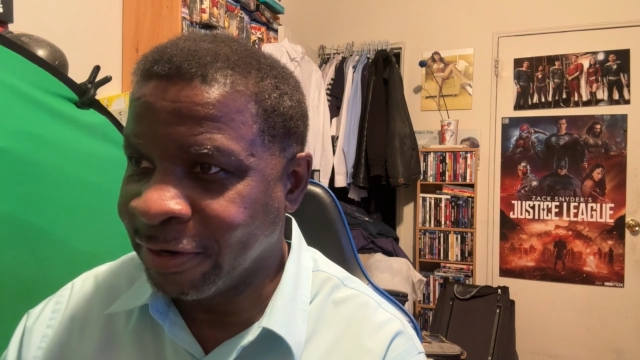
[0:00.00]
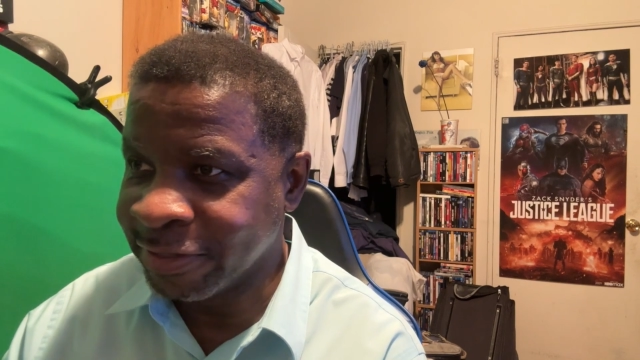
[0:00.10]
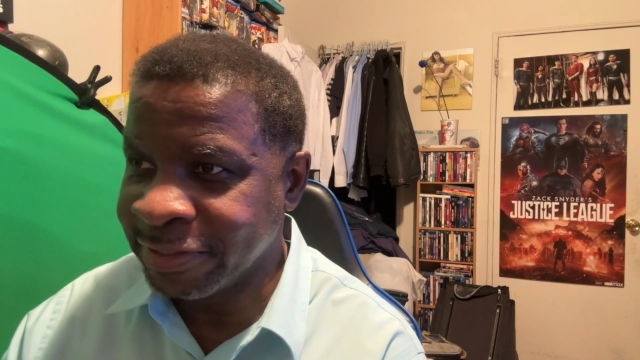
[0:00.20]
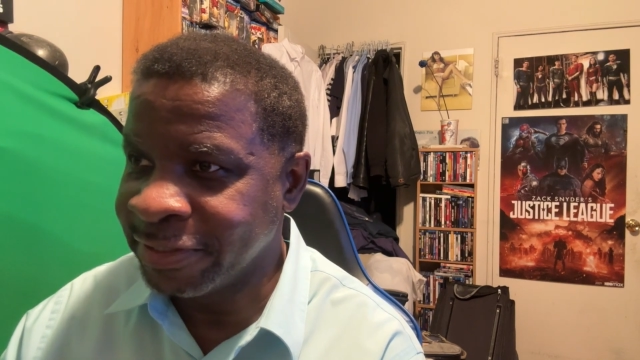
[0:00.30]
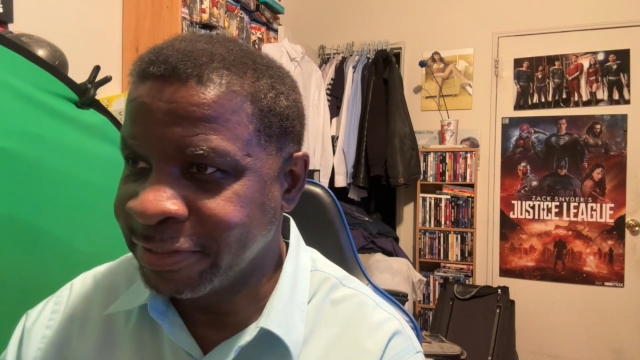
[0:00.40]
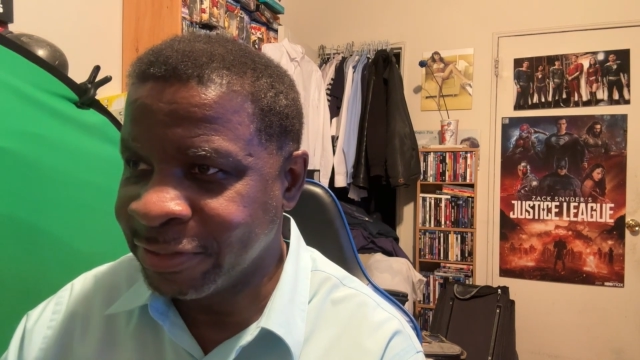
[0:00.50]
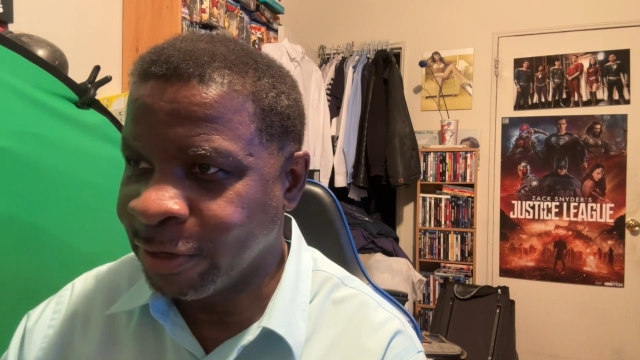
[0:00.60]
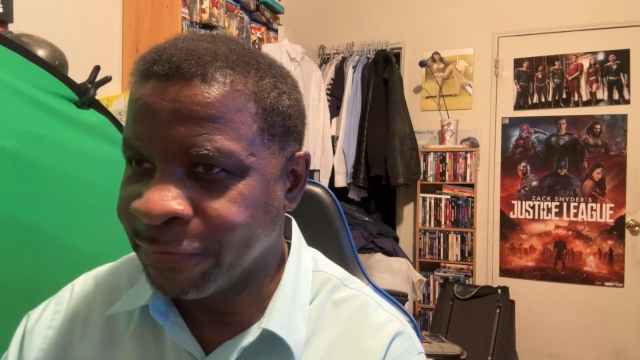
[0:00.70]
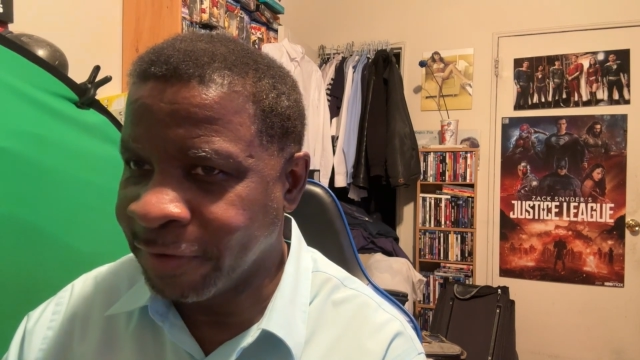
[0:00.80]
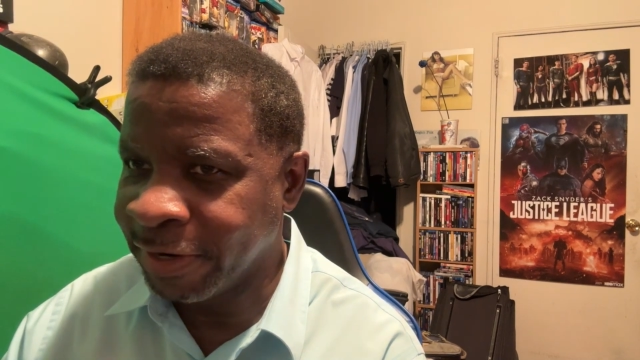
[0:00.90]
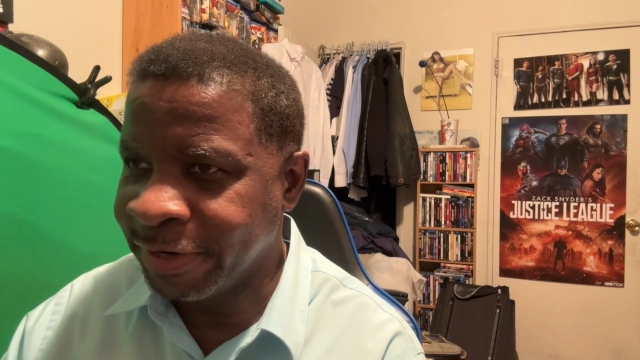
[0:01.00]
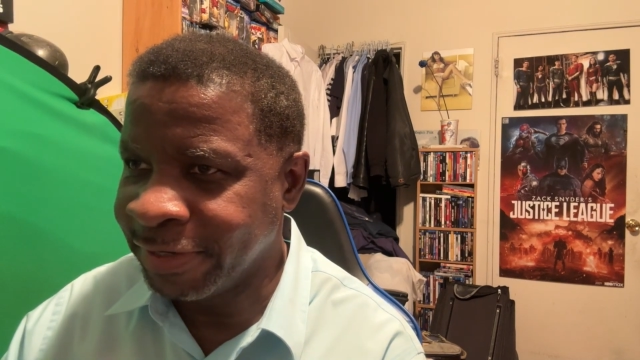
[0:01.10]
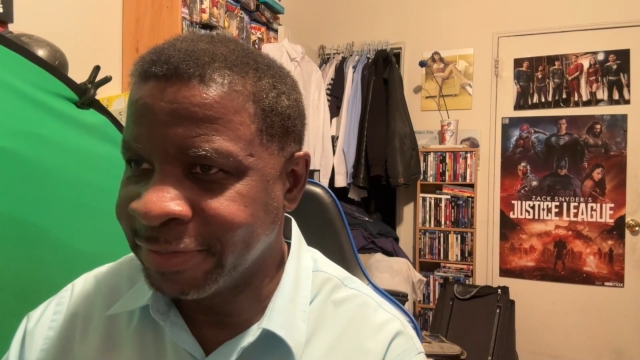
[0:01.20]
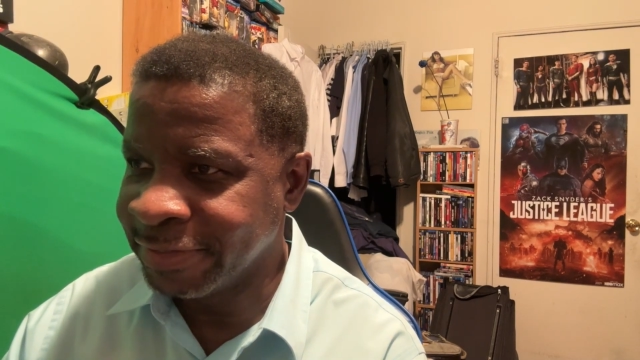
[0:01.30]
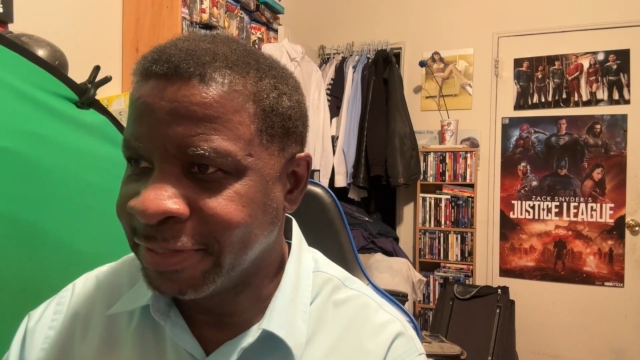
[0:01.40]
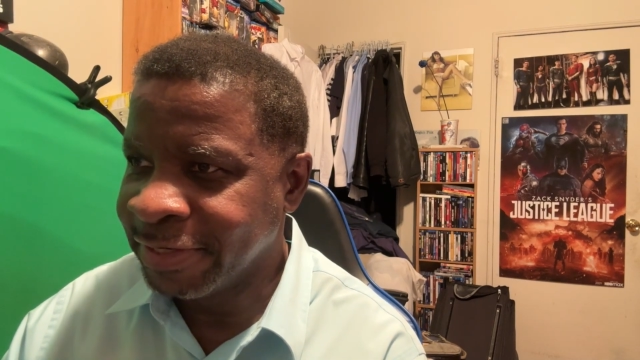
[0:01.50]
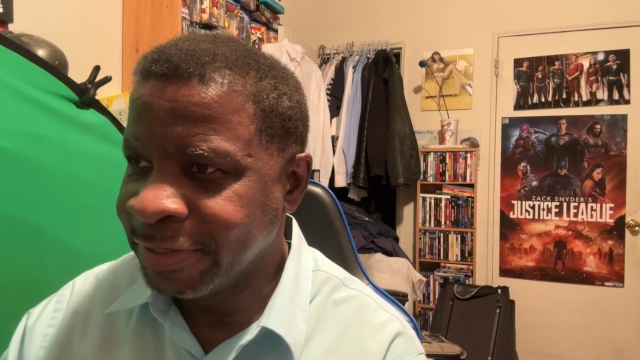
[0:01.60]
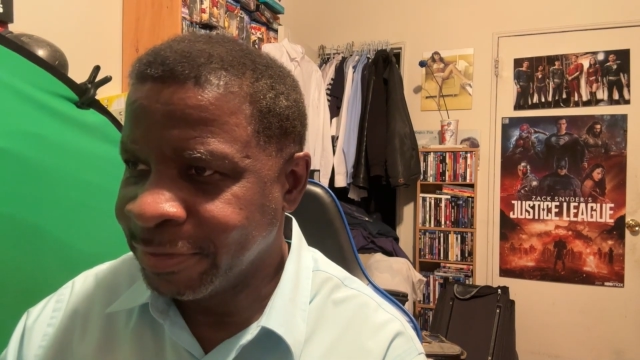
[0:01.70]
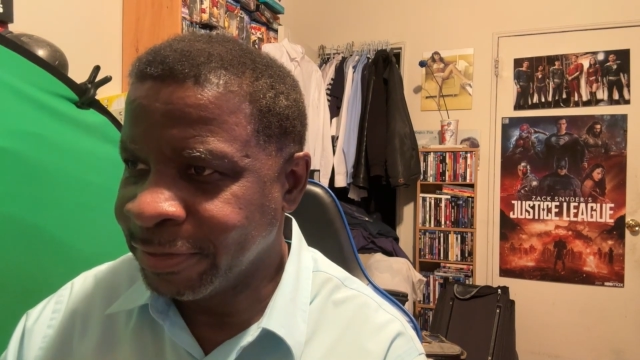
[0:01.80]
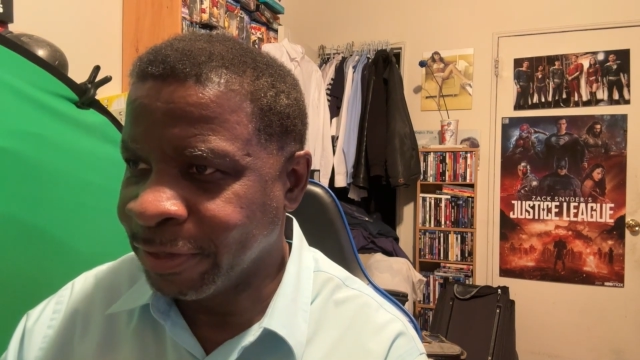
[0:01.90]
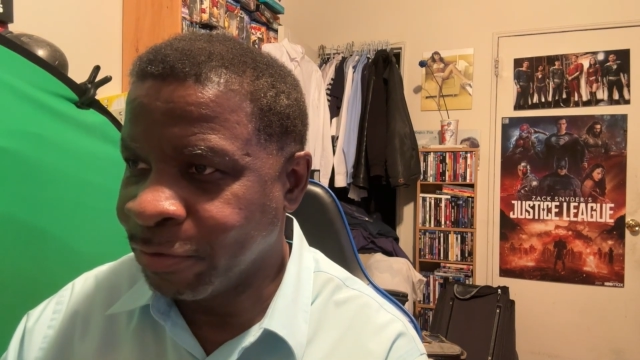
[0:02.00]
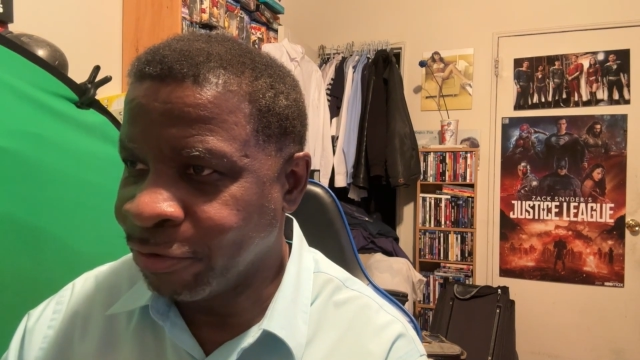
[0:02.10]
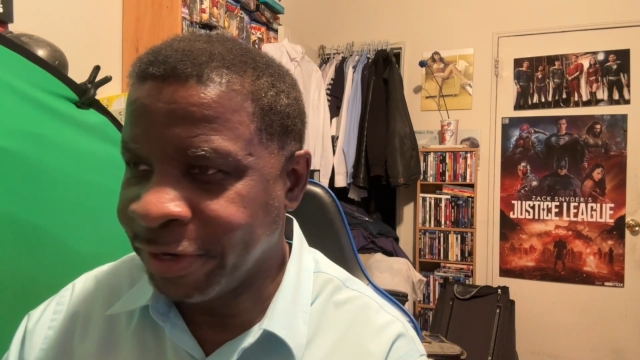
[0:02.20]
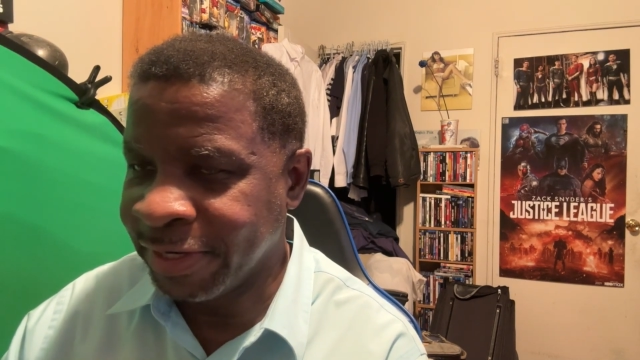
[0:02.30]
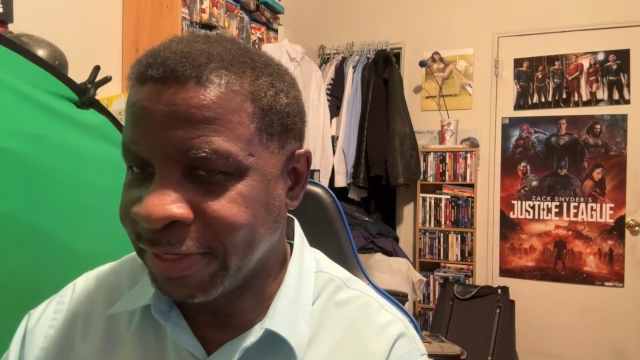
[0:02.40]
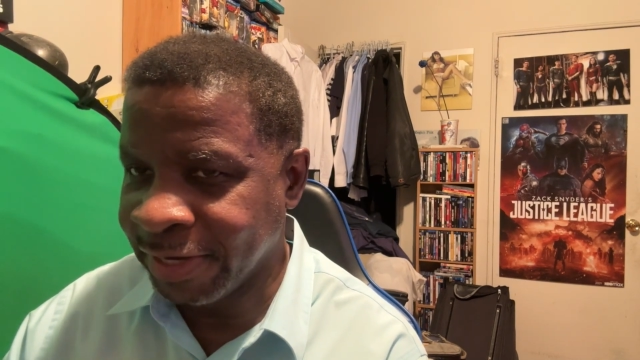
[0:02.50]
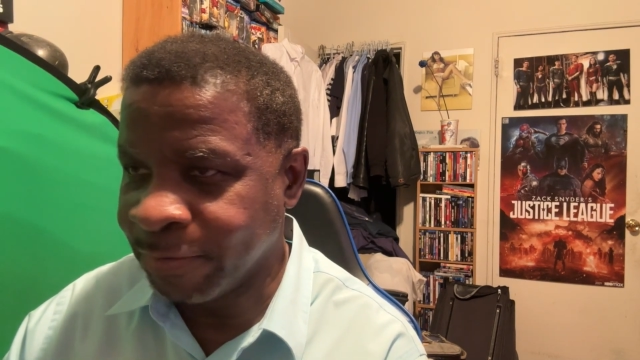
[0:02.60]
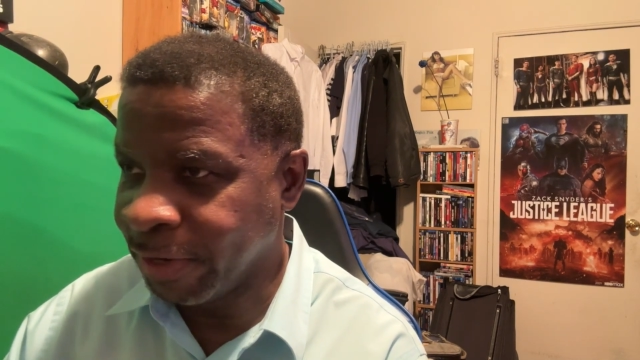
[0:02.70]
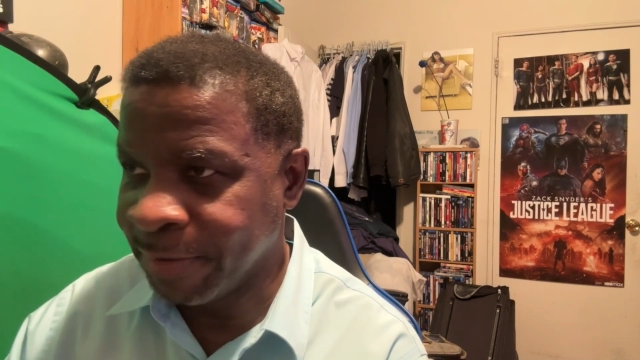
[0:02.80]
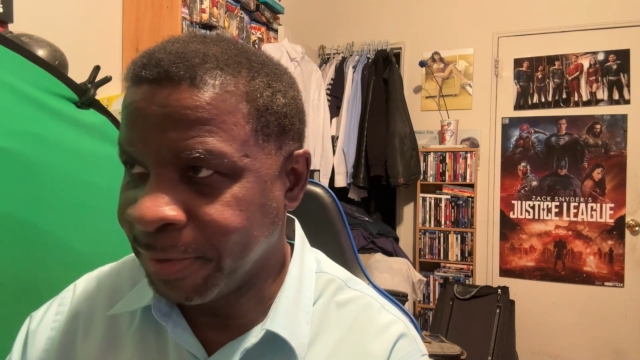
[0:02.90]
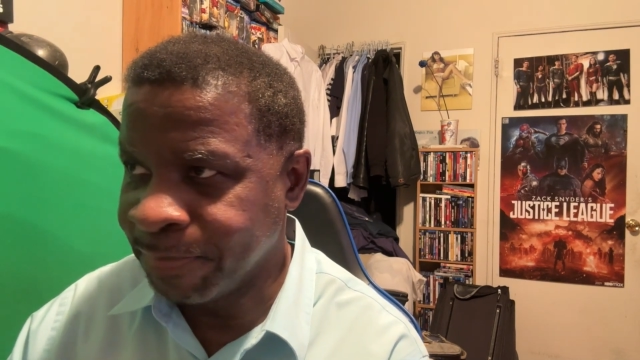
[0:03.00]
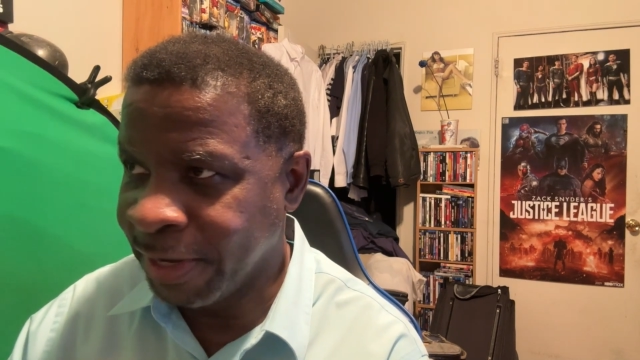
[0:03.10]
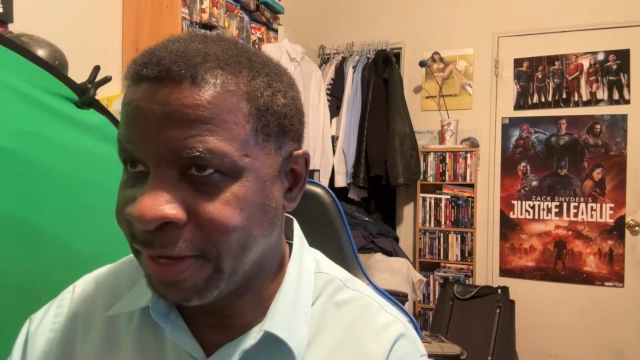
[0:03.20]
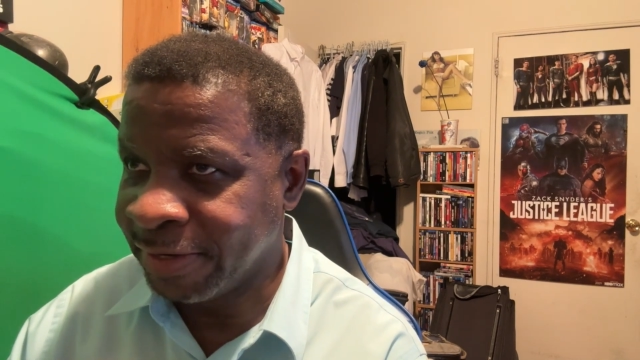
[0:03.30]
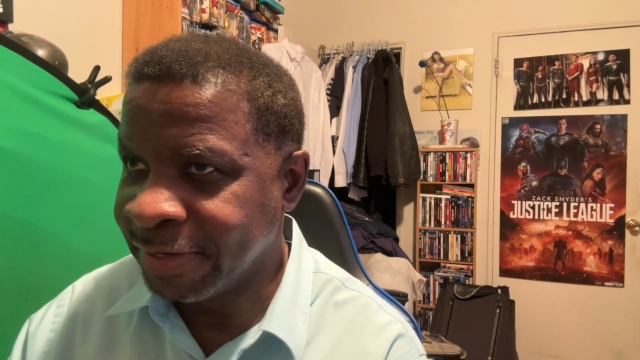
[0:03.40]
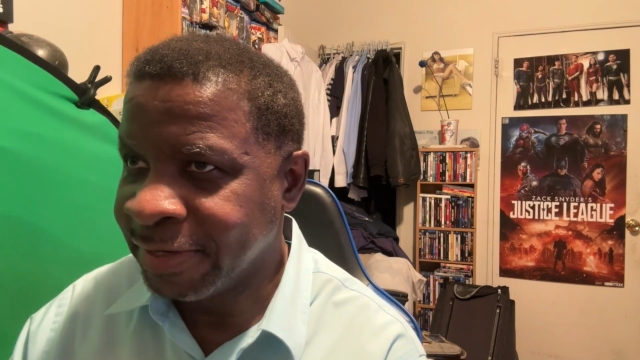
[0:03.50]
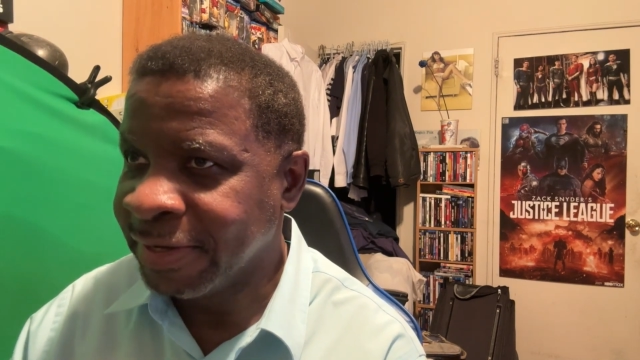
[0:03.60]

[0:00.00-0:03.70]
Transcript: because you see Starfire and Corey and Dick wake up in bed.